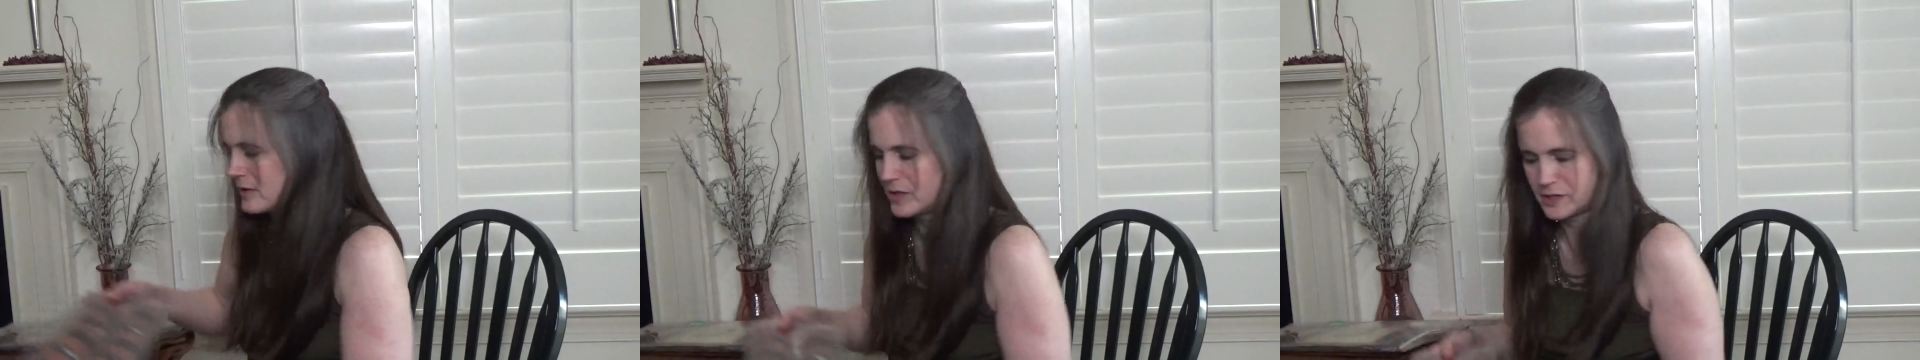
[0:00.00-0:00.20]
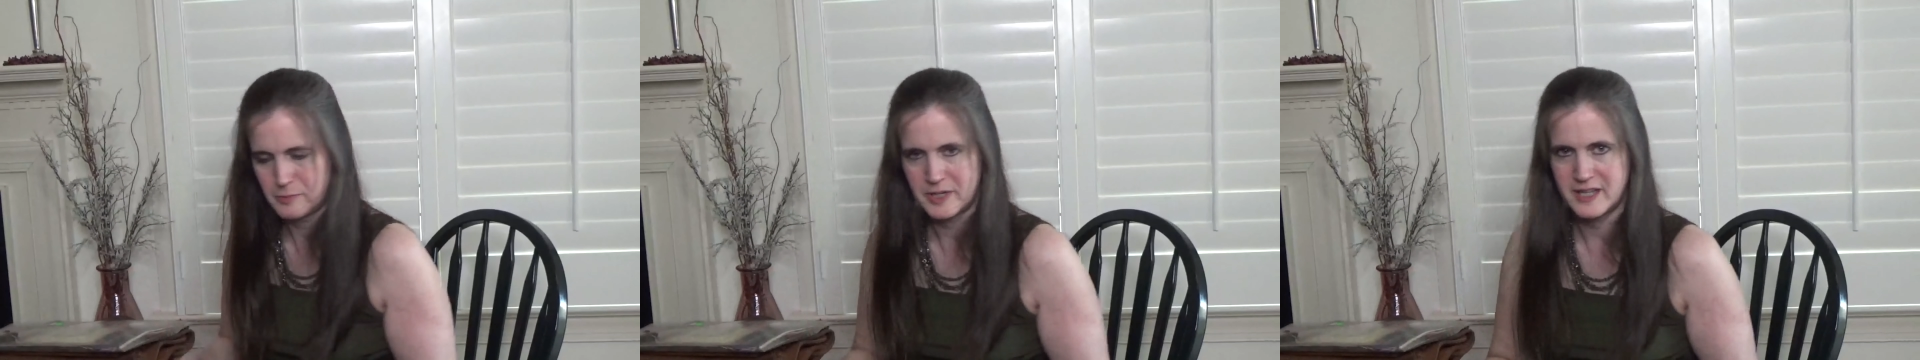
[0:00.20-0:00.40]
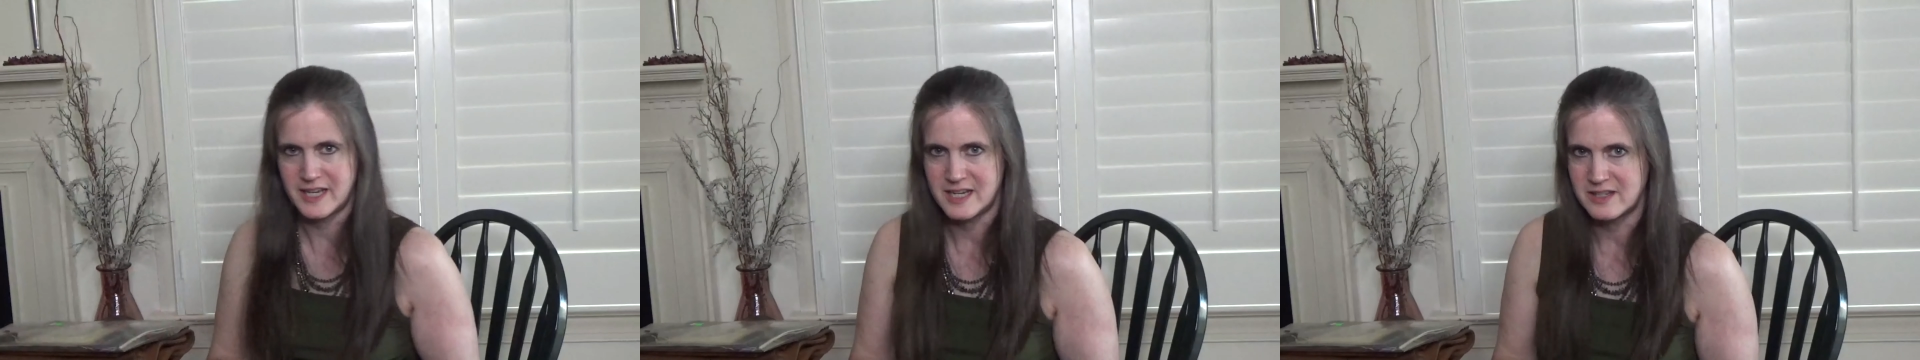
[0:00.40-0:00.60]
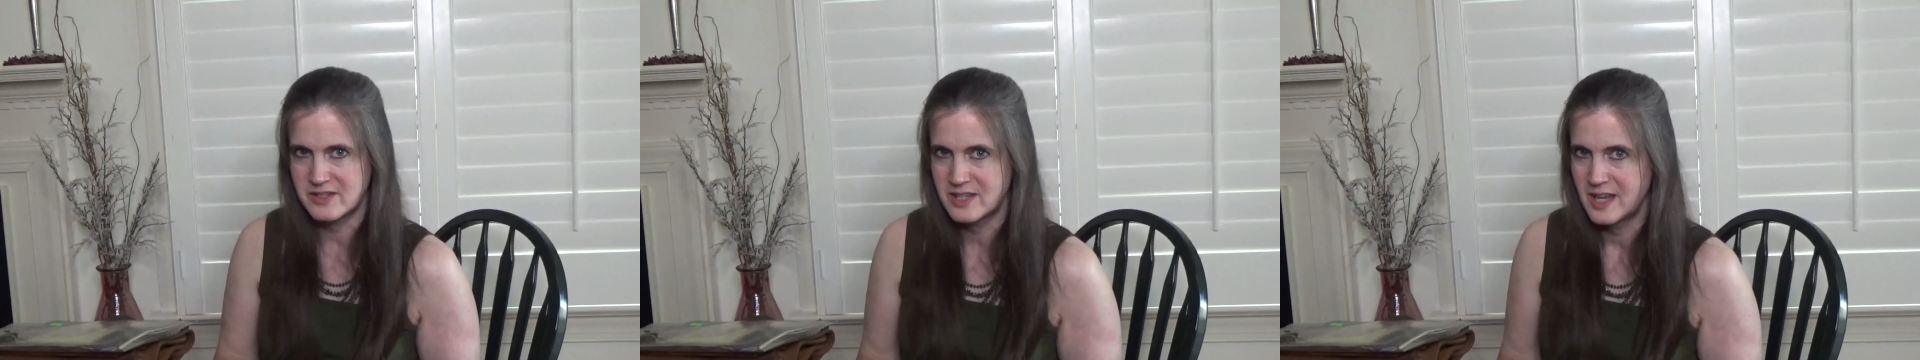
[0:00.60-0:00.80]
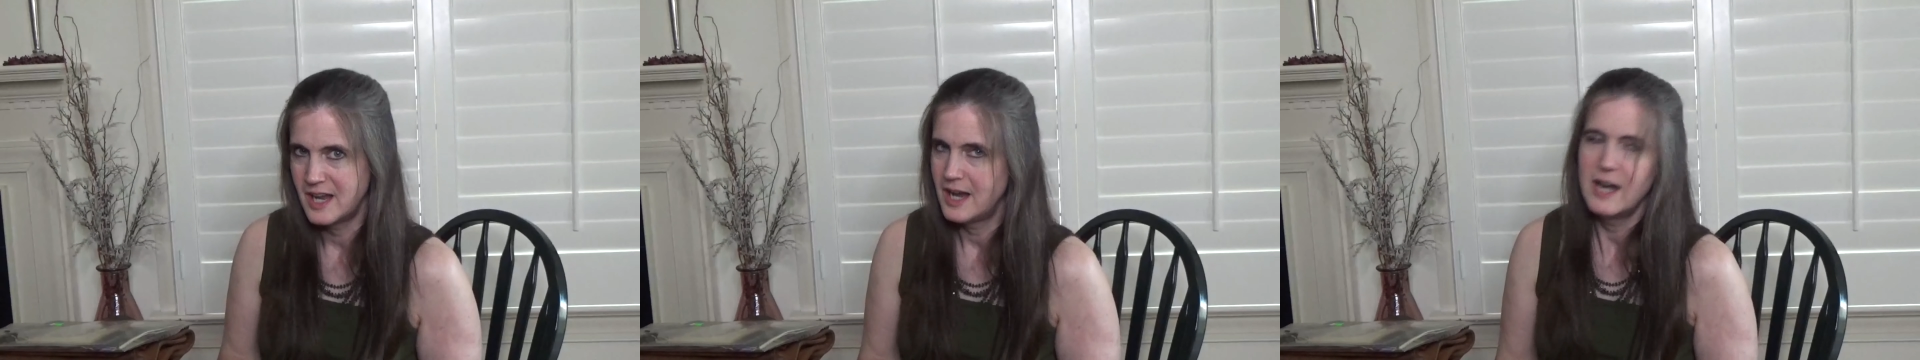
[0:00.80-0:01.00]
another one of
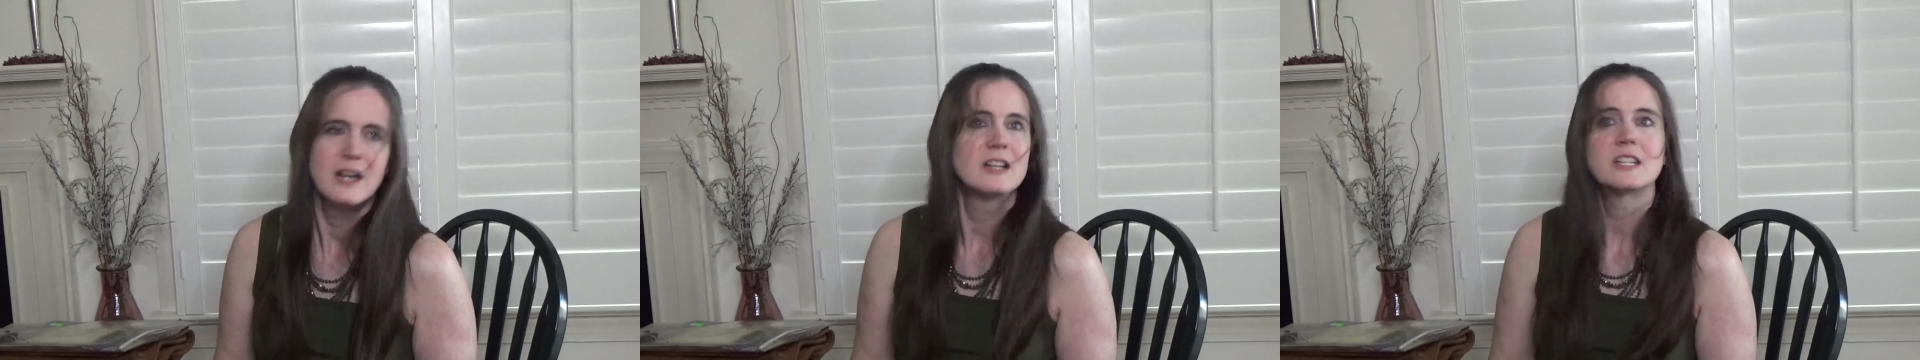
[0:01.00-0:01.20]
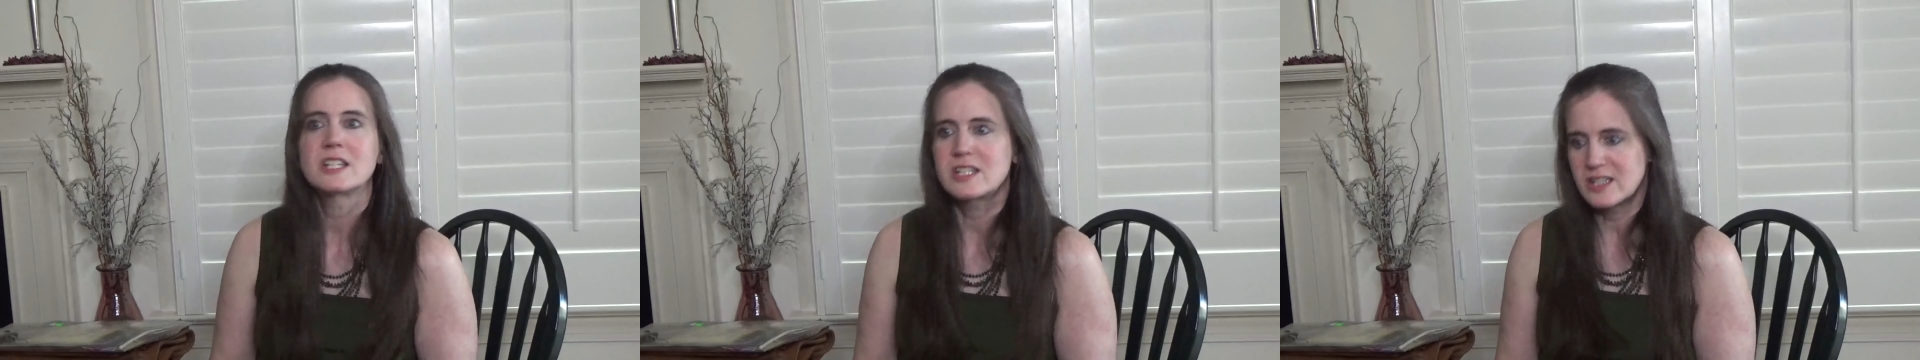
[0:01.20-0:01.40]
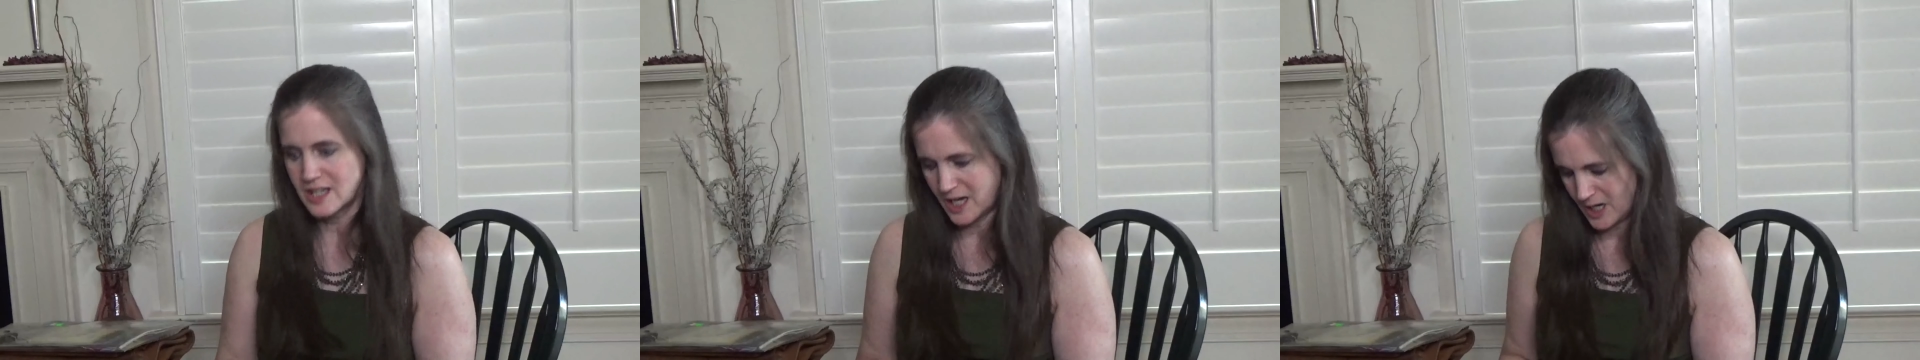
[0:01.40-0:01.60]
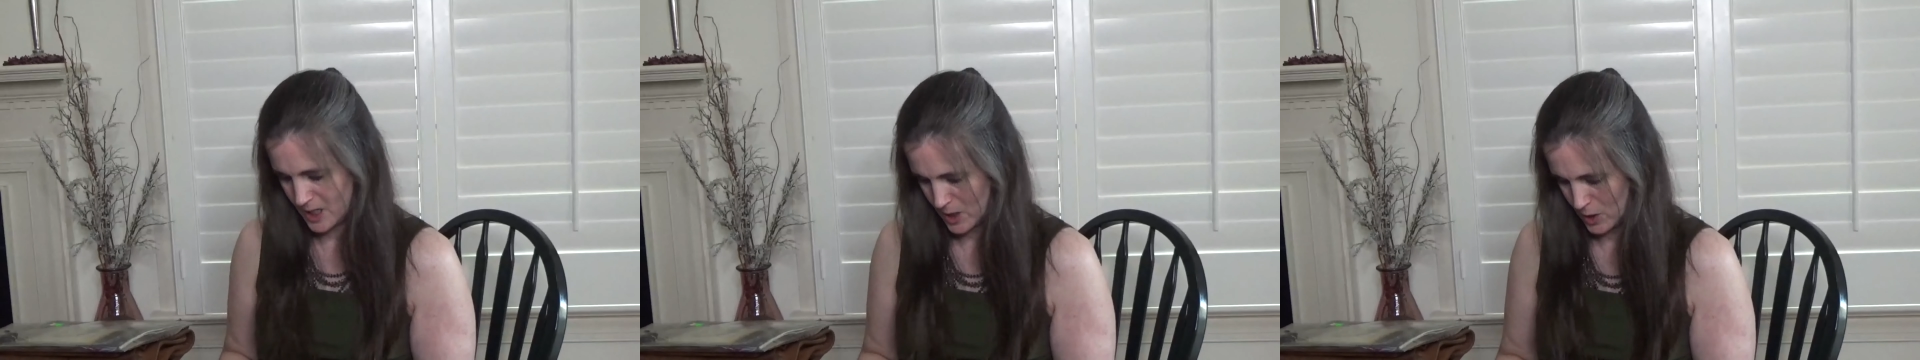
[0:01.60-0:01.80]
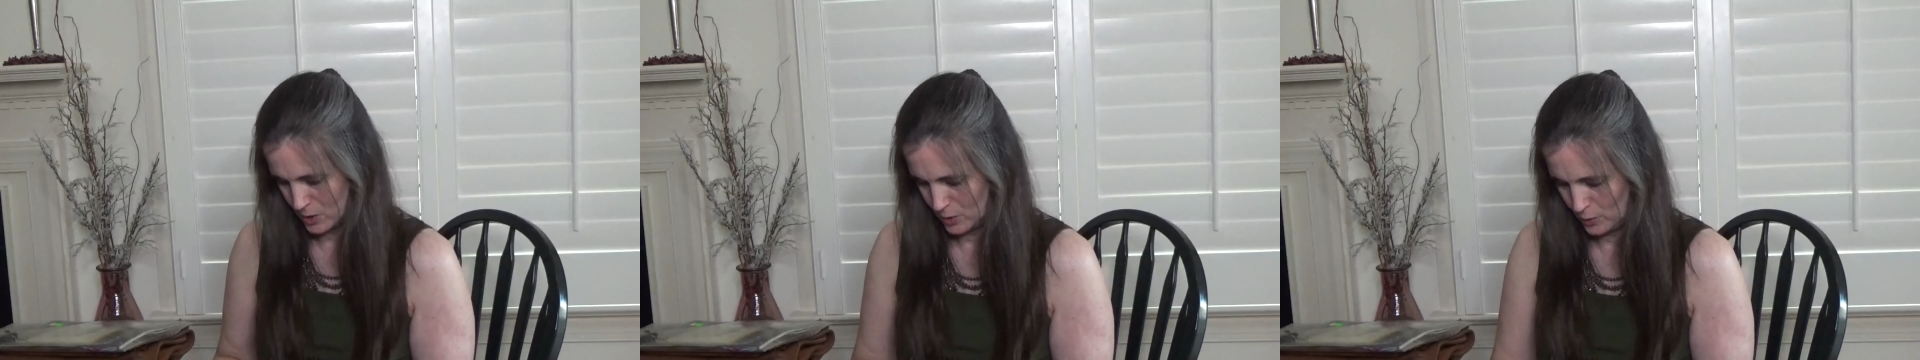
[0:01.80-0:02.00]
these.
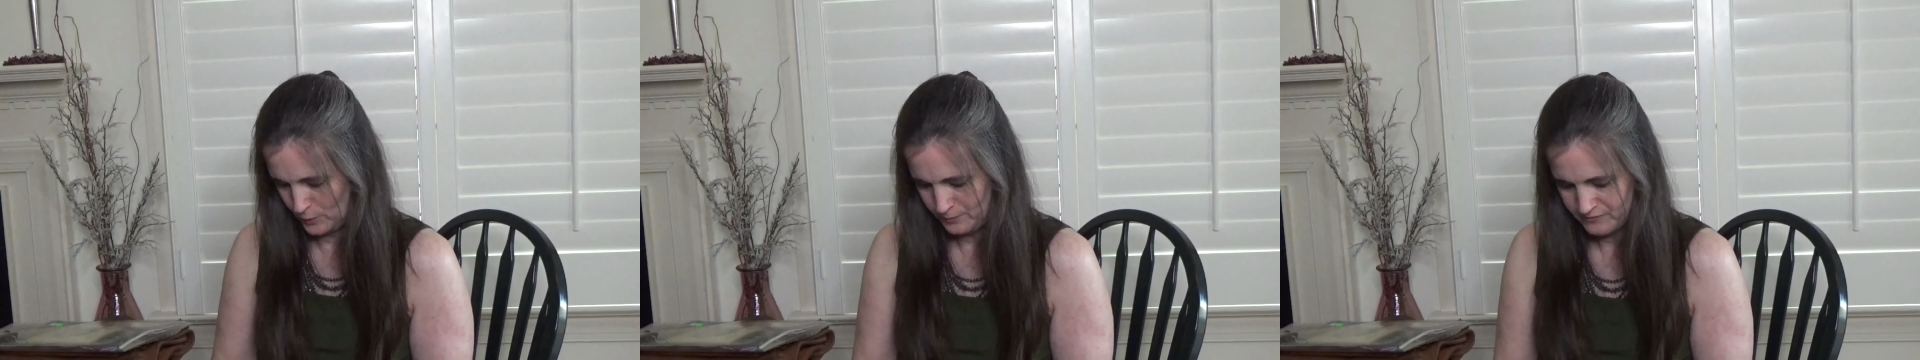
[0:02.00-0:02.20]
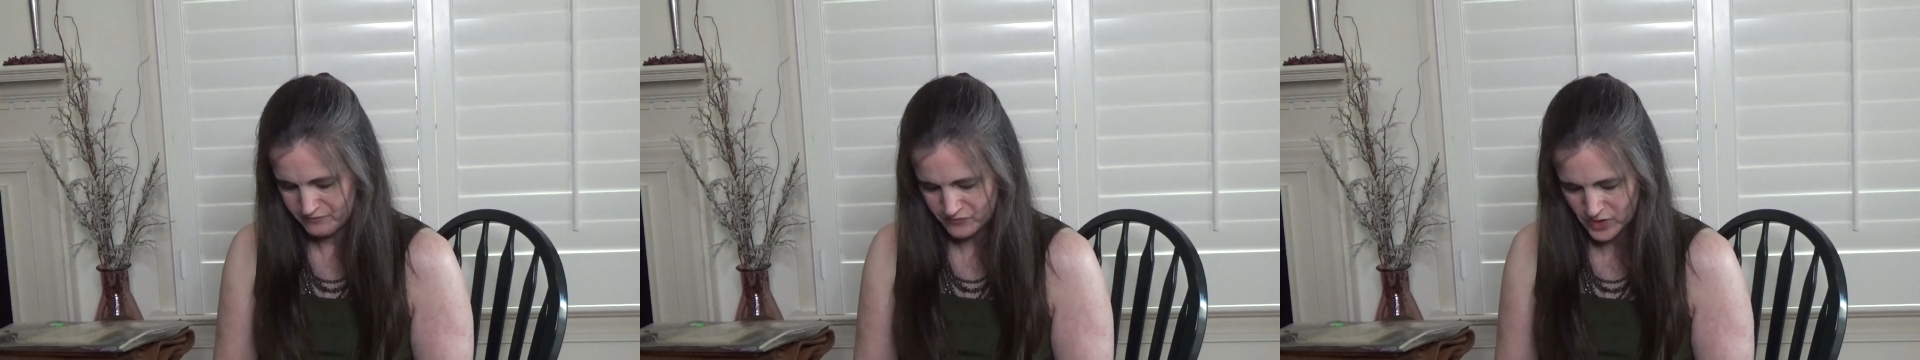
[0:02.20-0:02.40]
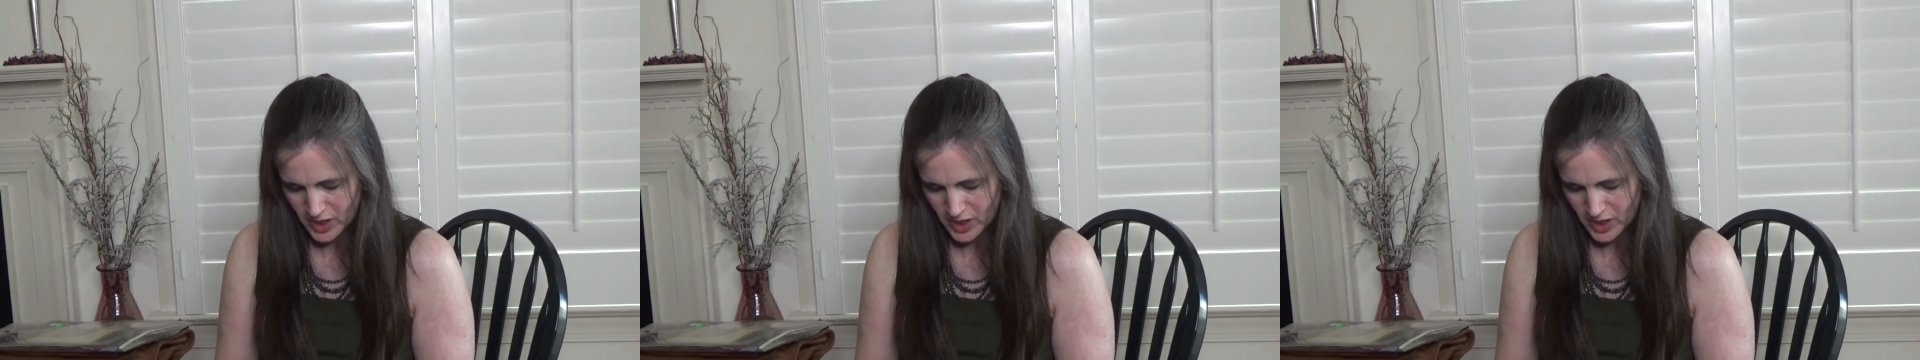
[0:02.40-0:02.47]
So,